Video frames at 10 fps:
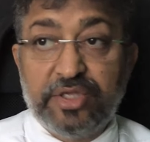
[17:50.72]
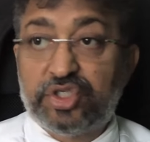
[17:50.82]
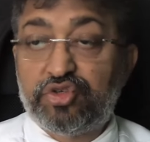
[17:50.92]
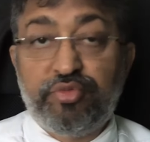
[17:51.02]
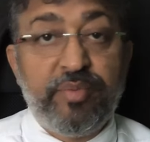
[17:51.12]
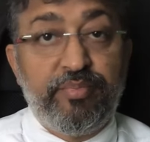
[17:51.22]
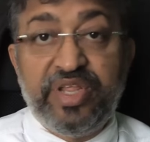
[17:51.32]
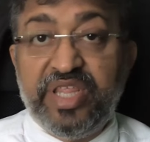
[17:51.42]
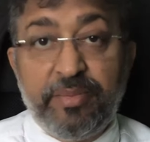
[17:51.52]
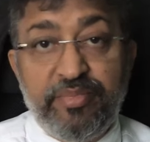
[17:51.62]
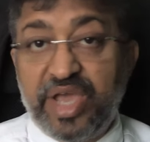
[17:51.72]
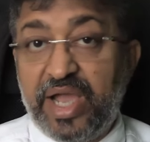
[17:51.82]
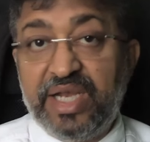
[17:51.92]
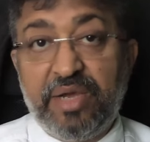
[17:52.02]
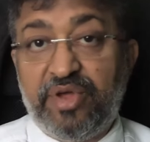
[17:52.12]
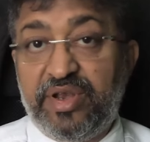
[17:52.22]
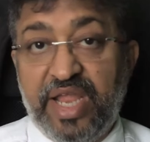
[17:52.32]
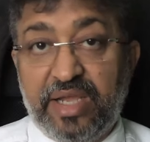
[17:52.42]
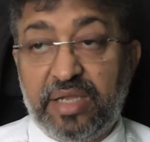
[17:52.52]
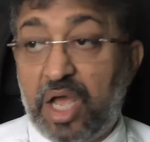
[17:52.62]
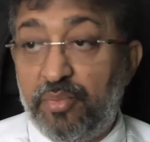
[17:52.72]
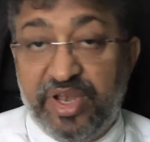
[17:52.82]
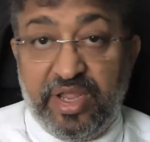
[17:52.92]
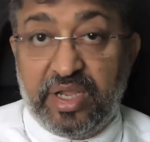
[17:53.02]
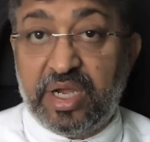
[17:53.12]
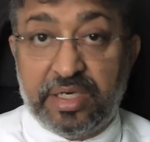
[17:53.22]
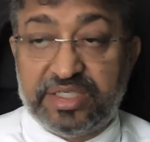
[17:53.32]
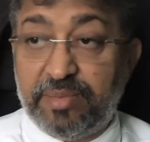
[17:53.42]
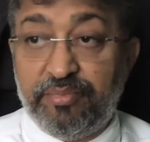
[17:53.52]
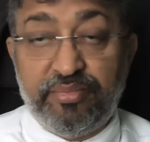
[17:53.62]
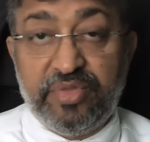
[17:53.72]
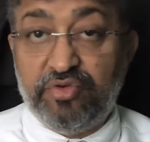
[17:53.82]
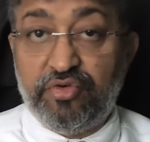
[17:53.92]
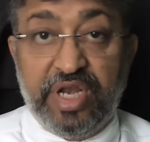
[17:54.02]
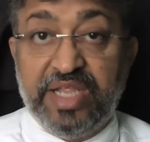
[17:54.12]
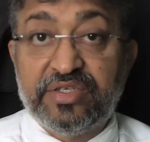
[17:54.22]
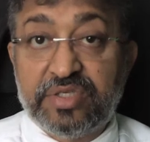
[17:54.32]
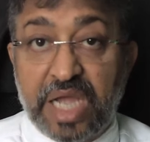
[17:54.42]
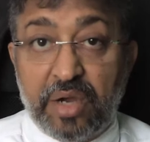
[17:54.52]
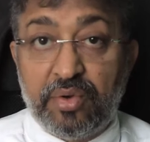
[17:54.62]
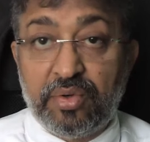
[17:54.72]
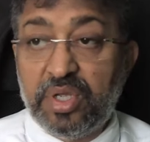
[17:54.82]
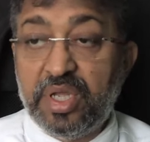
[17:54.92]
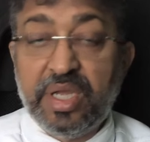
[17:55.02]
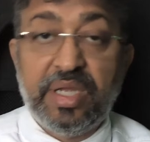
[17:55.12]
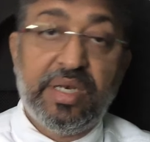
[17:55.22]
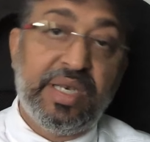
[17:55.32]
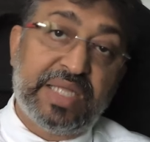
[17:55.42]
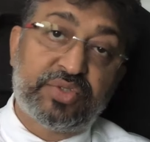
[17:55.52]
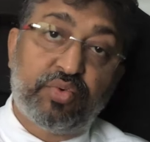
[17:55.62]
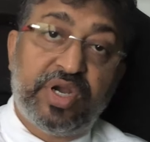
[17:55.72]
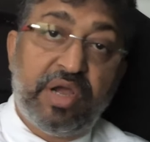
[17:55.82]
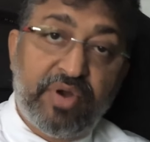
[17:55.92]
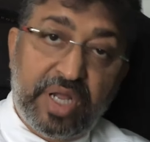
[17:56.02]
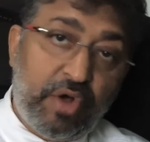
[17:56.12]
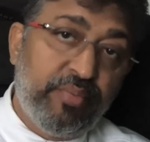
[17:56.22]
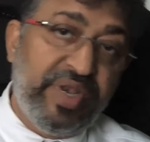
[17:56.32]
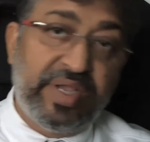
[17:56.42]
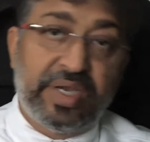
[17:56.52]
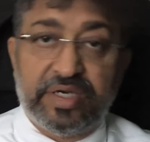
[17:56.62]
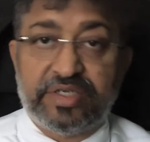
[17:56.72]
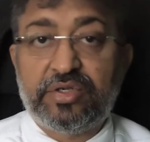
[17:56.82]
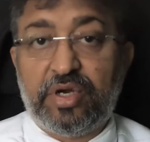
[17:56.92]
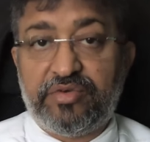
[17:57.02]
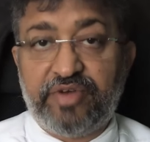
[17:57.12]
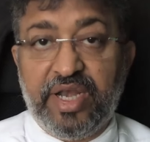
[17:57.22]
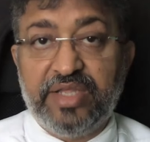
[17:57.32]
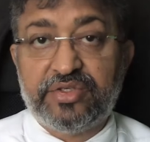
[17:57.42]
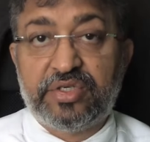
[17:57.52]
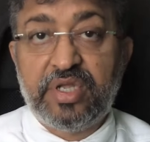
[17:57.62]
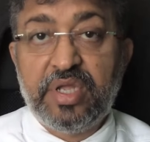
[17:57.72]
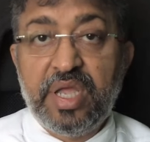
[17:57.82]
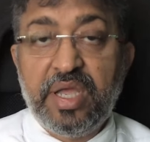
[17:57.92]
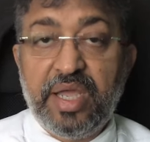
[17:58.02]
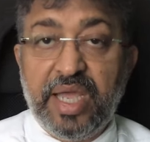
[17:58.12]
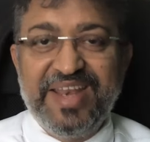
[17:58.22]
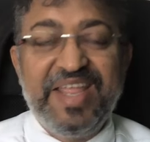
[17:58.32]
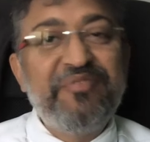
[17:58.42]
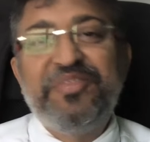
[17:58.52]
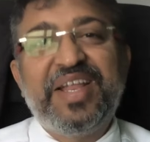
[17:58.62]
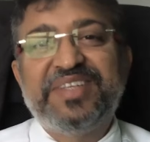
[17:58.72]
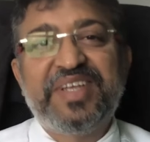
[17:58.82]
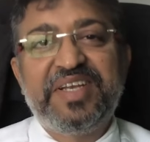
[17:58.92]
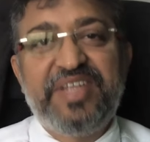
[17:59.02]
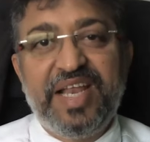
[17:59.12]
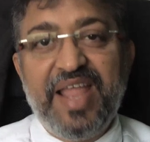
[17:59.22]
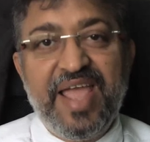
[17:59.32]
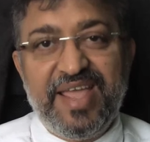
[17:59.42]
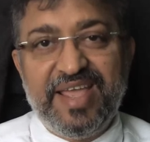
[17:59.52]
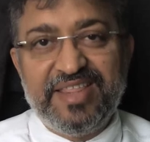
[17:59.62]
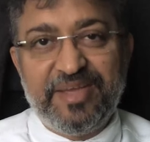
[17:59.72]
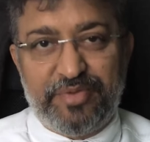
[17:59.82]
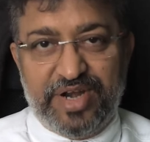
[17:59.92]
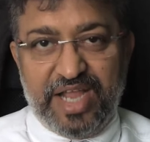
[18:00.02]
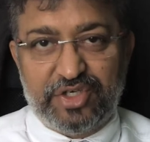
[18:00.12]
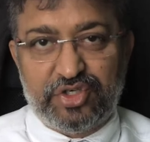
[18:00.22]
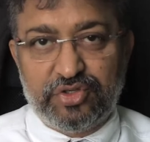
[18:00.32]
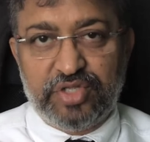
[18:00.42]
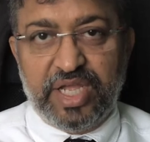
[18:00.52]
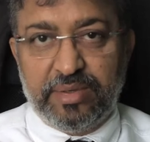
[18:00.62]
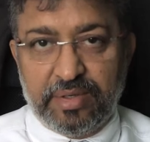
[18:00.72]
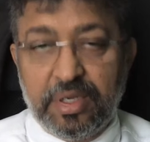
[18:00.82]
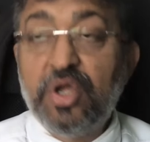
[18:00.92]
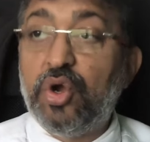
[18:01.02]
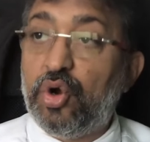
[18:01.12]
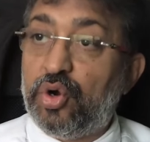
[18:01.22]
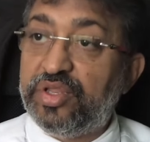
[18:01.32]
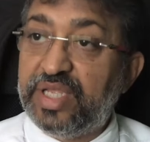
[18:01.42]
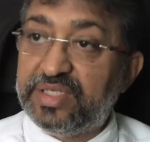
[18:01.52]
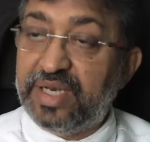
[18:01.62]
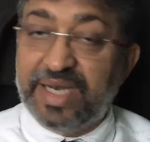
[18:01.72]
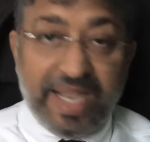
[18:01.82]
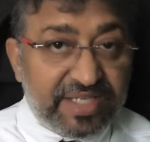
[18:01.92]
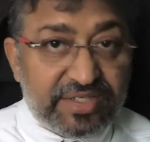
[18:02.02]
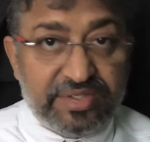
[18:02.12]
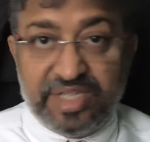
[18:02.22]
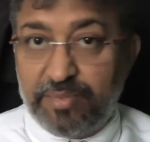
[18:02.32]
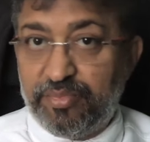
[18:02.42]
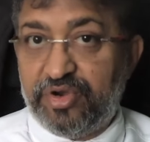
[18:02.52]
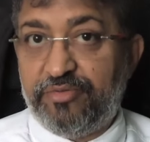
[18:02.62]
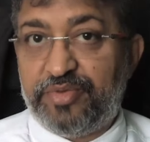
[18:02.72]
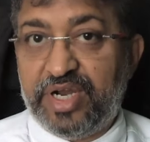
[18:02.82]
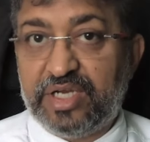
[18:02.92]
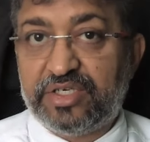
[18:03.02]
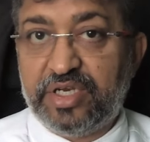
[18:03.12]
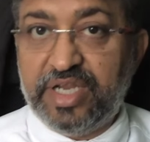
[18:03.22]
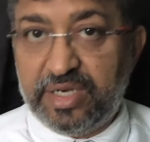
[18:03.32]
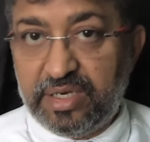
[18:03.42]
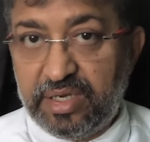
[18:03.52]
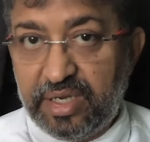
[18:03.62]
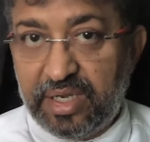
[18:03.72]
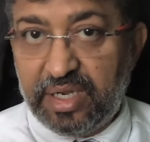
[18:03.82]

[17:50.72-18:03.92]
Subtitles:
is to be breathing behind our neck. How many cars have you released now? Last 1 hour, how many cars got released? And if there is a delay in the production, then, or there's a less number of production in